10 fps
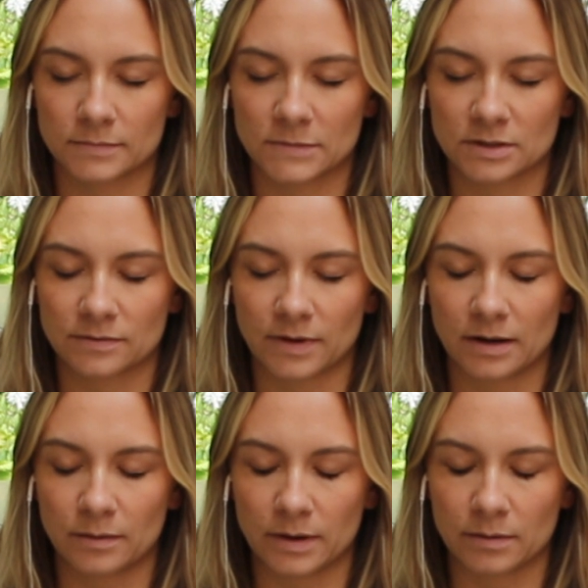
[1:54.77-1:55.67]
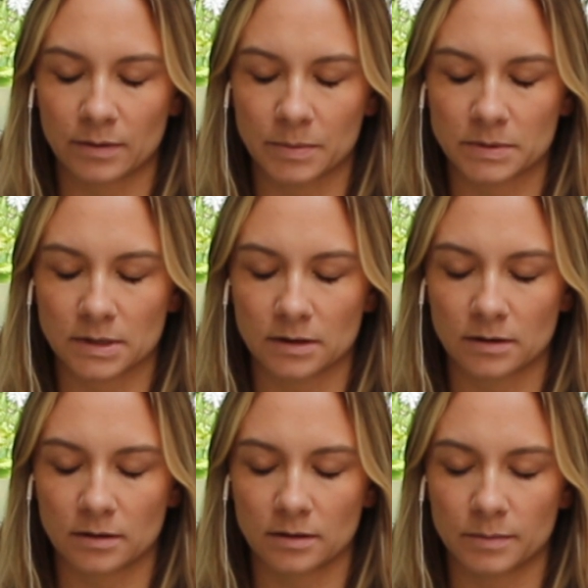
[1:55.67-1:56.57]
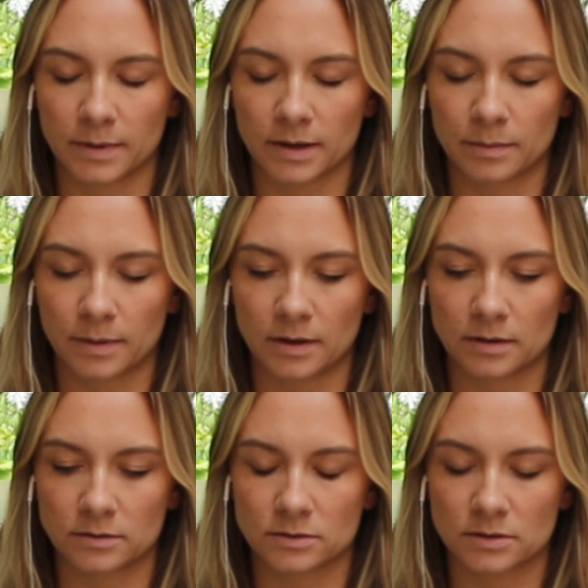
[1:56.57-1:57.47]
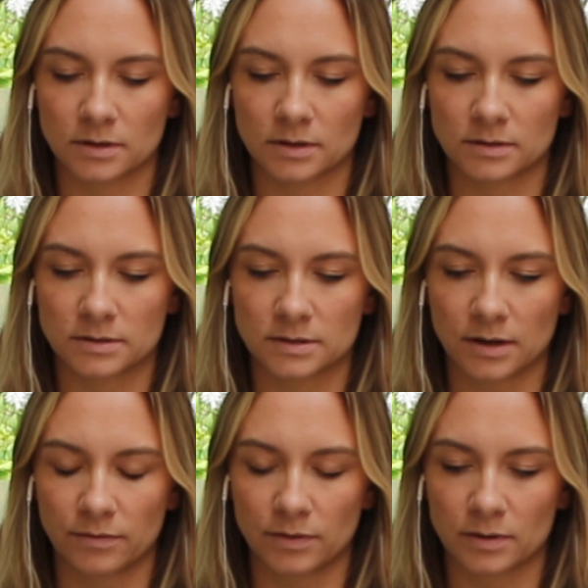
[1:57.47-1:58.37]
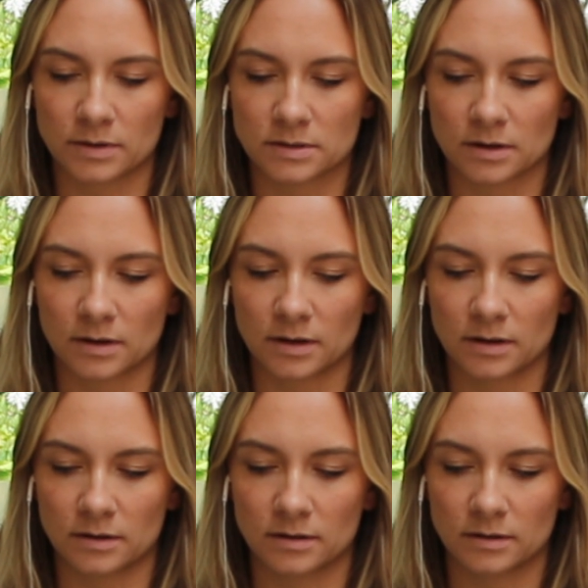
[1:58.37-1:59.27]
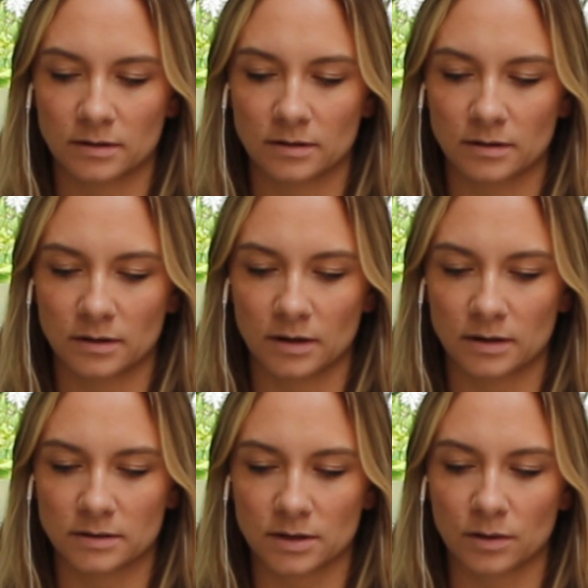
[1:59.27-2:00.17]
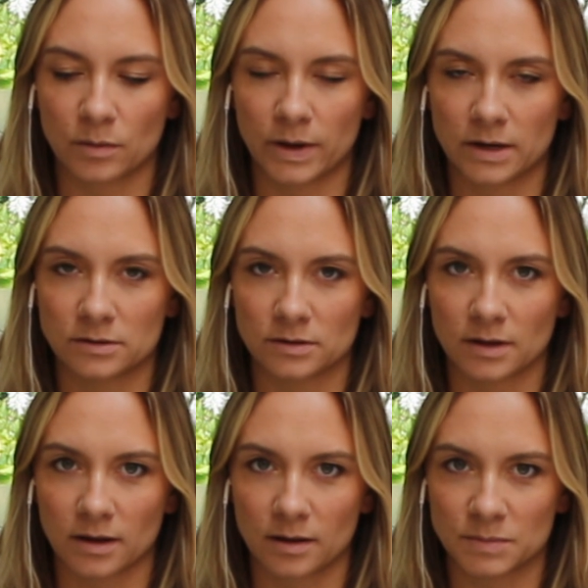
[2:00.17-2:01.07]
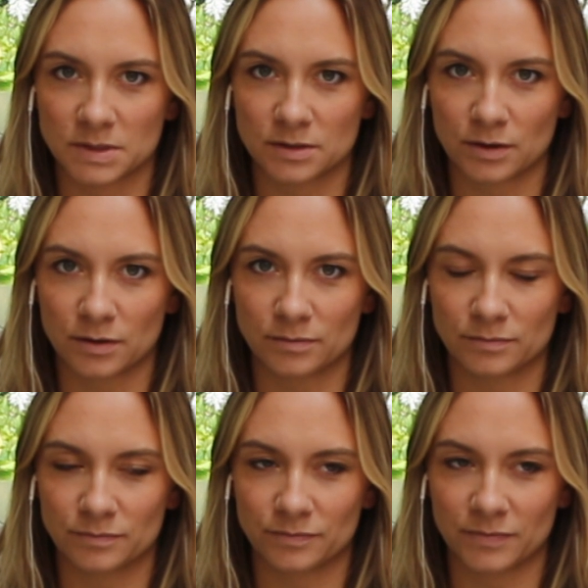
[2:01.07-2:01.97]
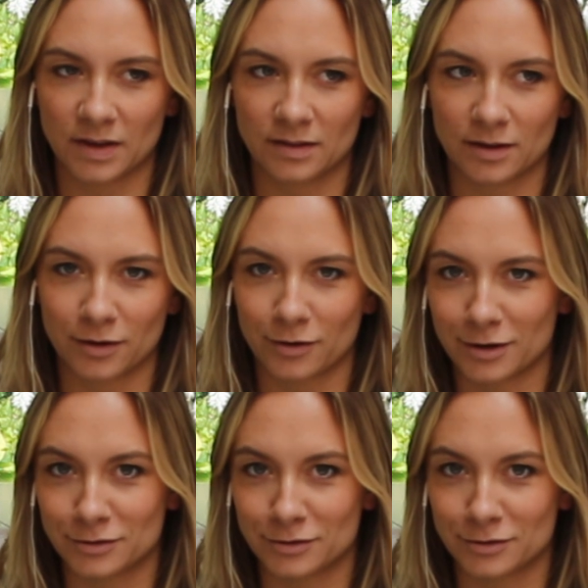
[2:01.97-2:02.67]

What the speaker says: Just find a way to represent it on the blank page and stay focused on it until a way to do that comes to you, and then go ahead